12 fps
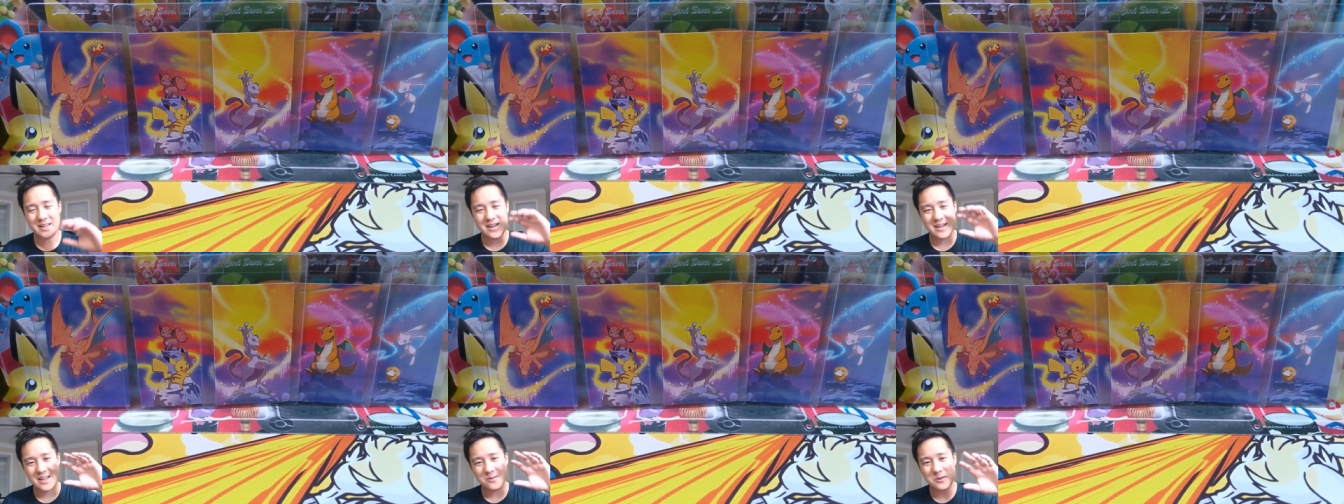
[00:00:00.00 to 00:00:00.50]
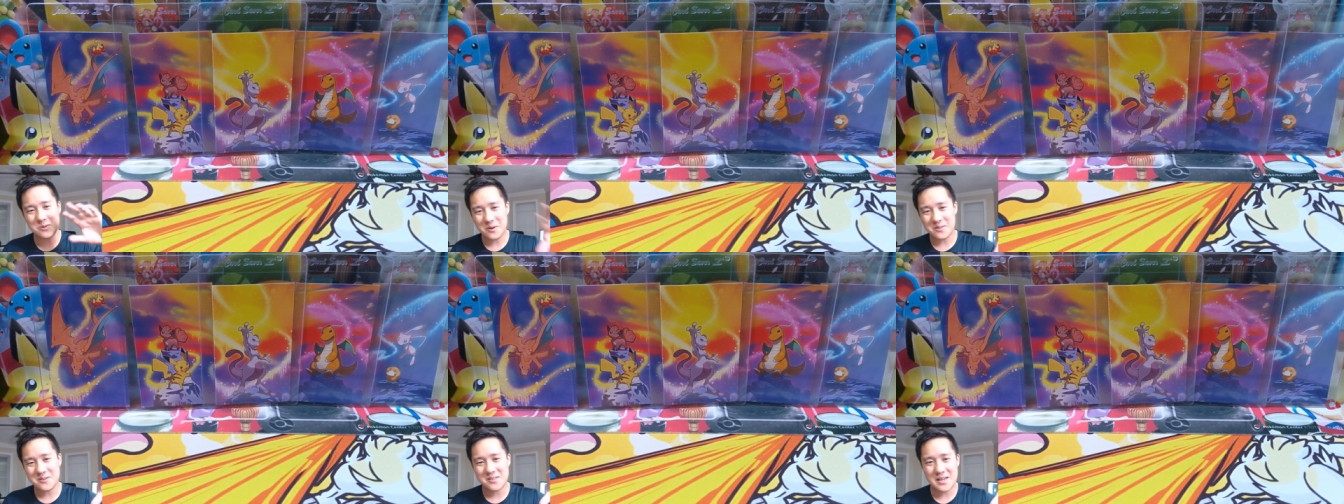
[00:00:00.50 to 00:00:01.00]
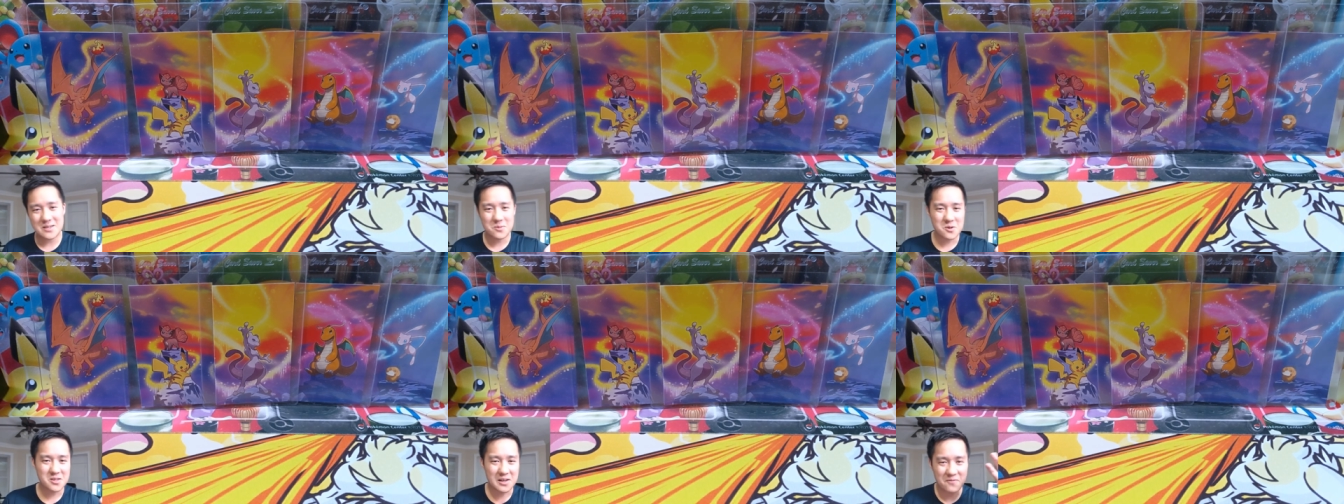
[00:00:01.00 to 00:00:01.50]
it was one of those things where
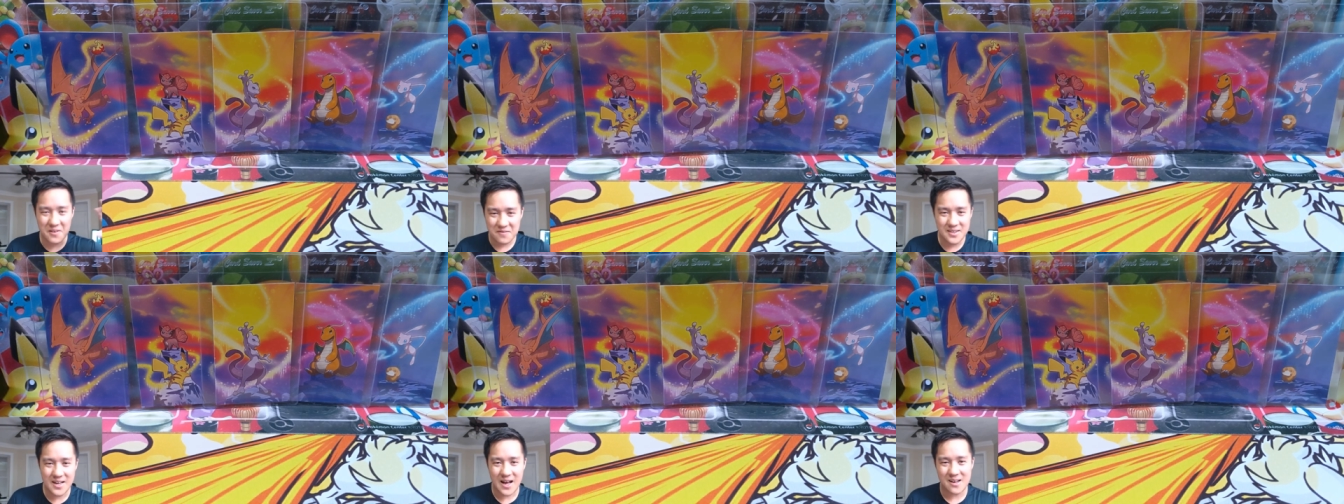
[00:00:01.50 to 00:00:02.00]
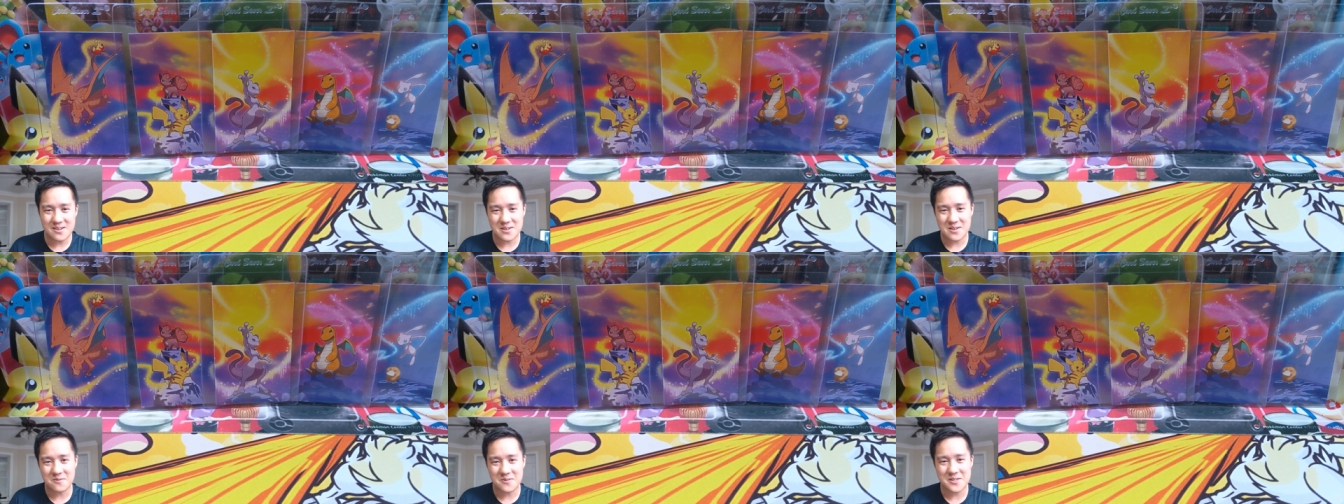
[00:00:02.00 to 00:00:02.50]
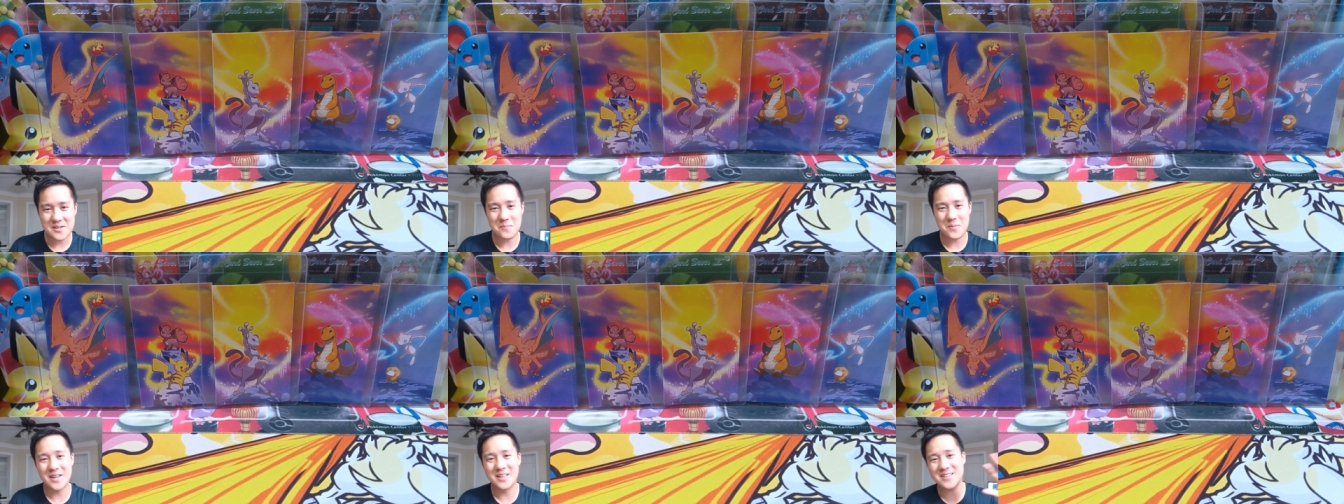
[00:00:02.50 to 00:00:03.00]
it's like $50 is free
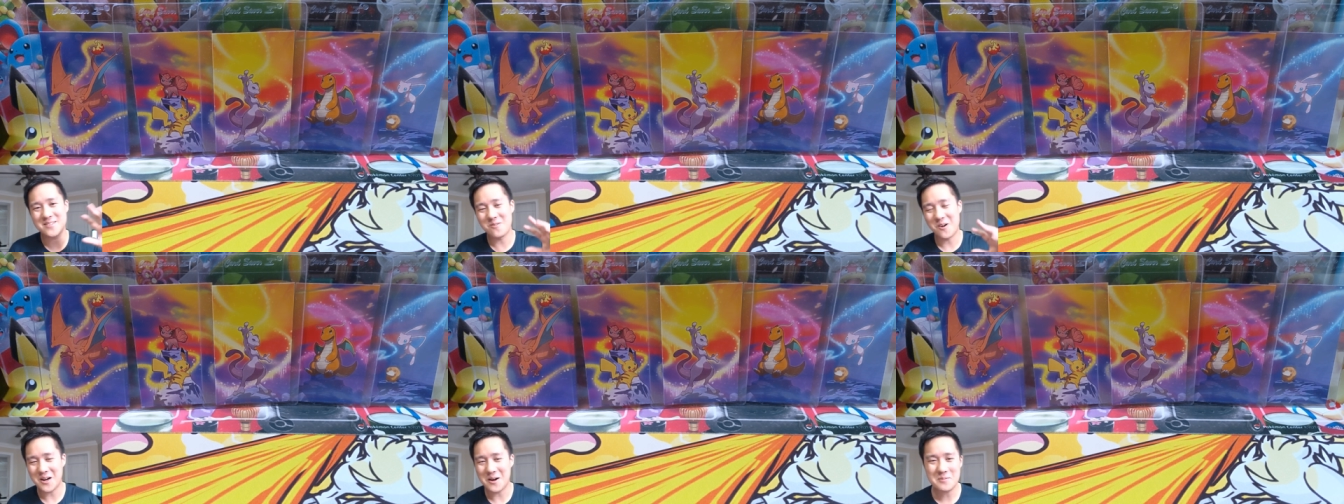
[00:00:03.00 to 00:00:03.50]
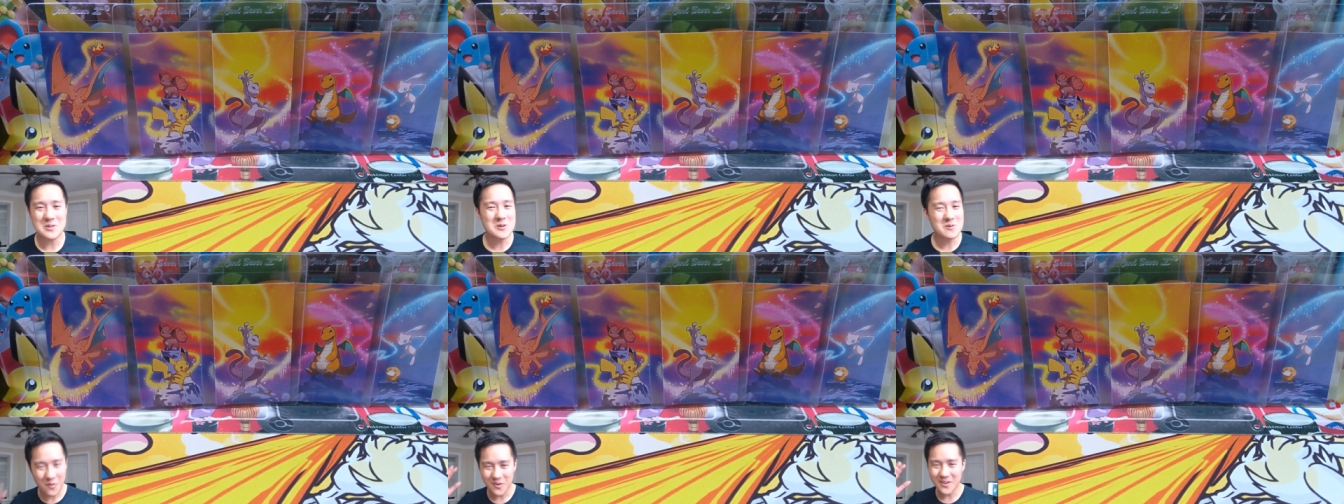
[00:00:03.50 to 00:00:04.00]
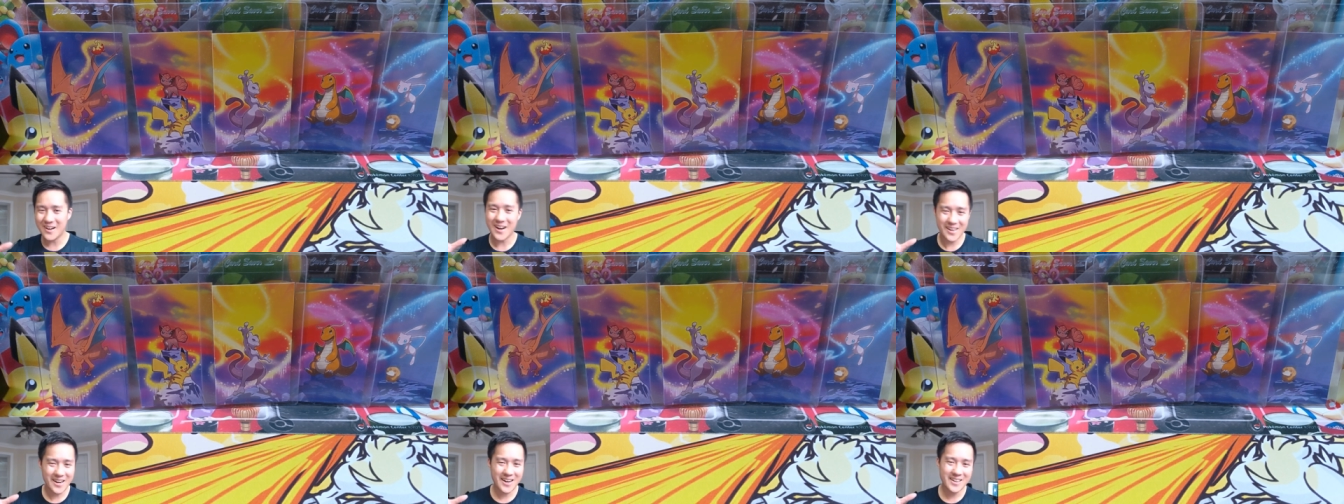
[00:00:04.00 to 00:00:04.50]
shipping and this rung up to
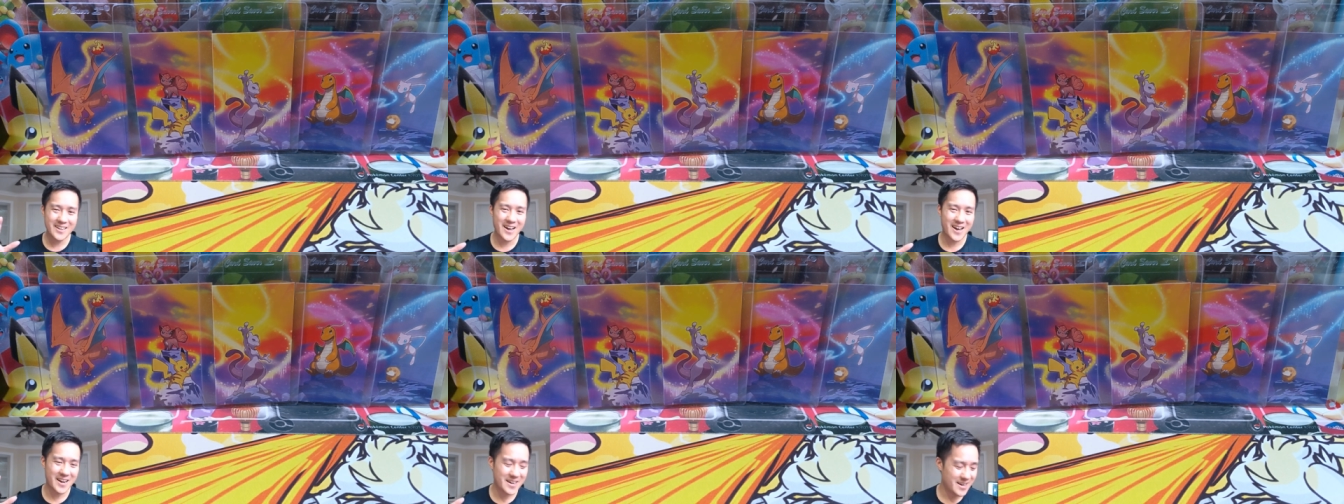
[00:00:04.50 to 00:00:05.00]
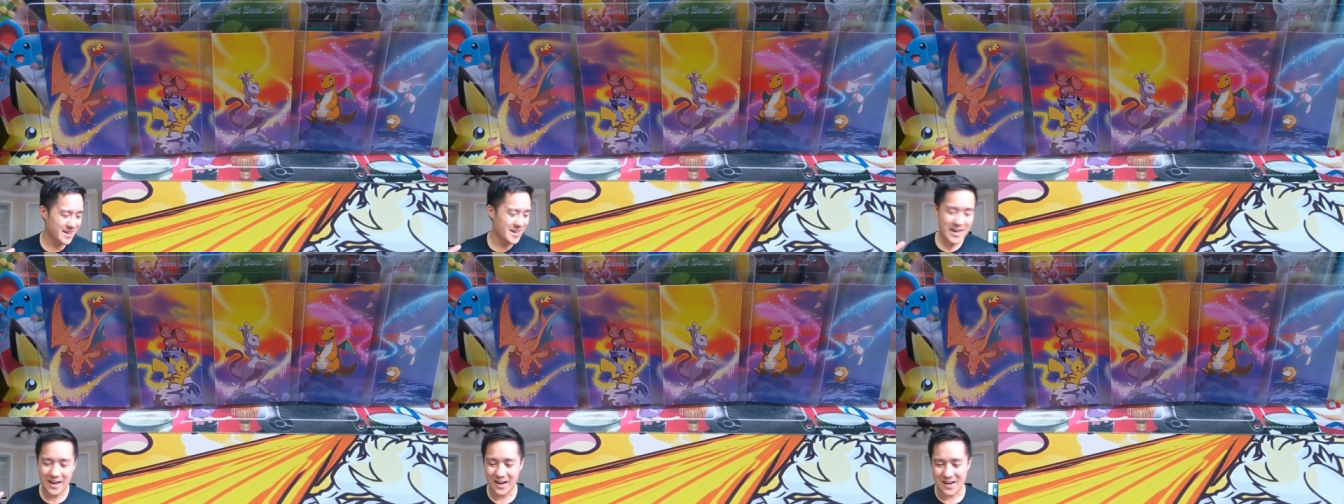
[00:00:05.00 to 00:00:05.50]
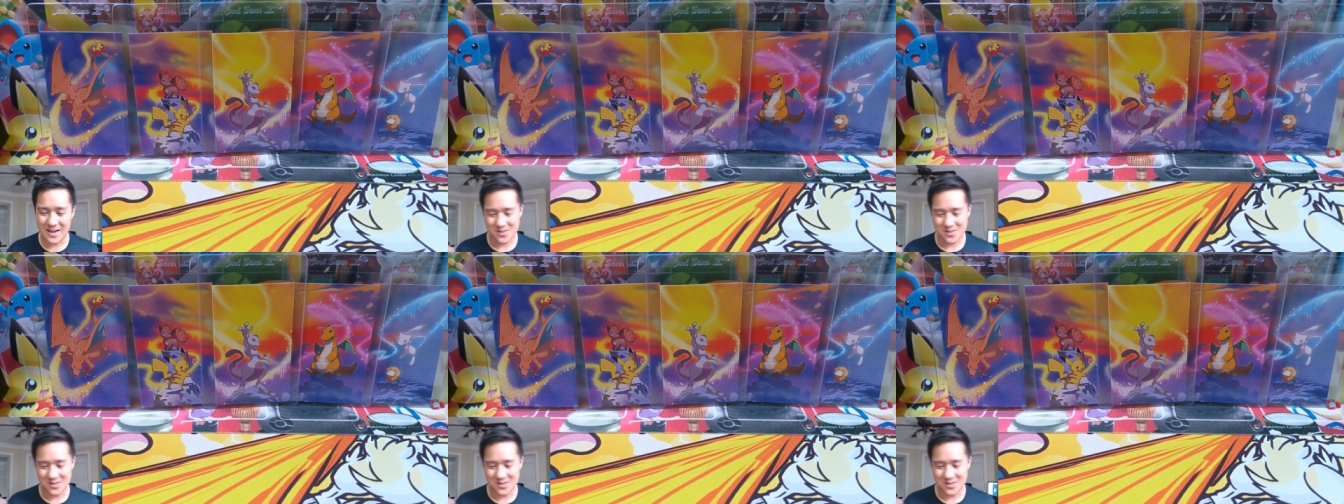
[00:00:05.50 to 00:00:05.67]
$49.99,